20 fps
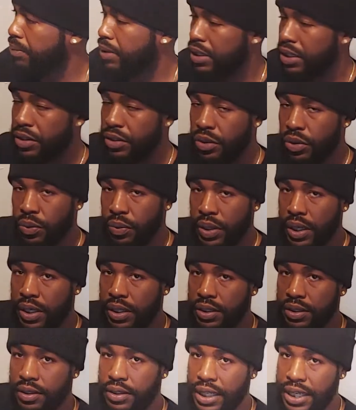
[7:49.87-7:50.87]
going to do
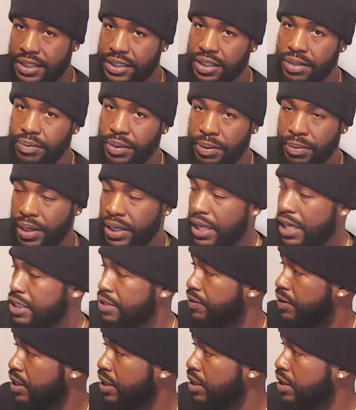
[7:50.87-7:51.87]
one. That's going to be my next
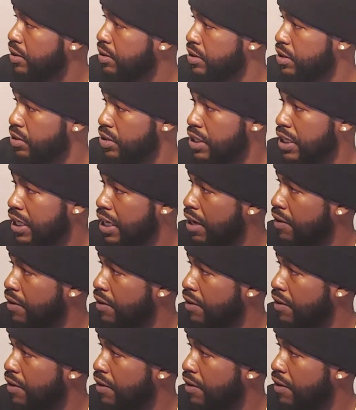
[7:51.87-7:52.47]
video, so check